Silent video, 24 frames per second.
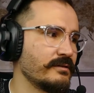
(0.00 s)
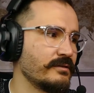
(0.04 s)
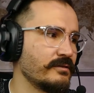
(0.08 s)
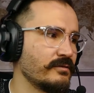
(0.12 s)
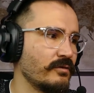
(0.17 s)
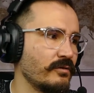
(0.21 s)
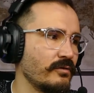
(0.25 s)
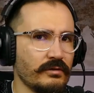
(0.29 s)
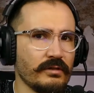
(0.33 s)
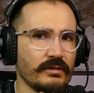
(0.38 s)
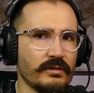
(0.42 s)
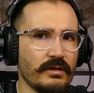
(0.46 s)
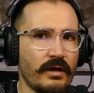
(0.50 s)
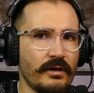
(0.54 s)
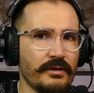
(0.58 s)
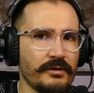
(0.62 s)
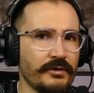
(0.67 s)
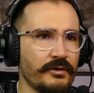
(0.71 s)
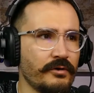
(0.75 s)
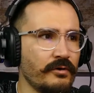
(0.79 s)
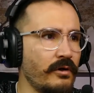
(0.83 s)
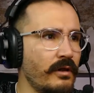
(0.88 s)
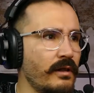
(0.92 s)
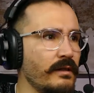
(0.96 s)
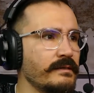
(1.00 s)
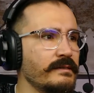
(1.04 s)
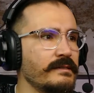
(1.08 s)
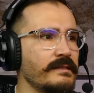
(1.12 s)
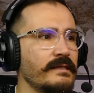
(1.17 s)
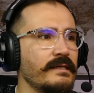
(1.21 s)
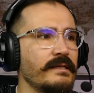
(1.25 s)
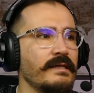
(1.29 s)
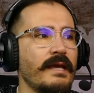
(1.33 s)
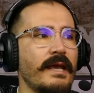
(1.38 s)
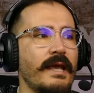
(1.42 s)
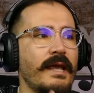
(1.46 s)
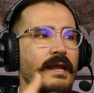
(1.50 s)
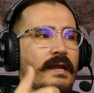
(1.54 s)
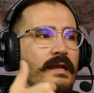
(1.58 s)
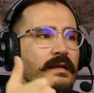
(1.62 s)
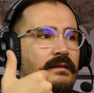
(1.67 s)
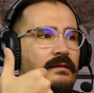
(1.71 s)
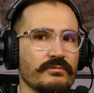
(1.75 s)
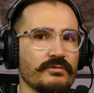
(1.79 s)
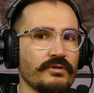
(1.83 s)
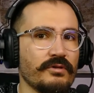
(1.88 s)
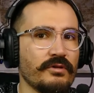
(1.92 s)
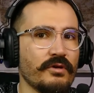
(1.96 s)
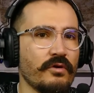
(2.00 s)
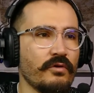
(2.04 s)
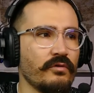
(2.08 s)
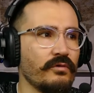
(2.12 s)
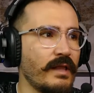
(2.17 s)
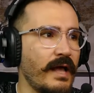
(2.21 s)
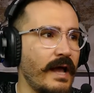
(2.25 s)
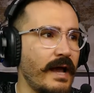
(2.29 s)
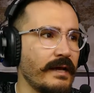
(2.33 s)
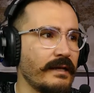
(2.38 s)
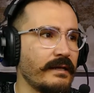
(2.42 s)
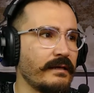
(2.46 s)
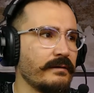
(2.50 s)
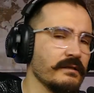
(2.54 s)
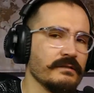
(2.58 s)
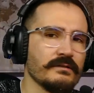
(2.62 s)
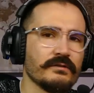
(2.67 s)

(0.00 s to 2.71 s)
So good audio quality and no lag.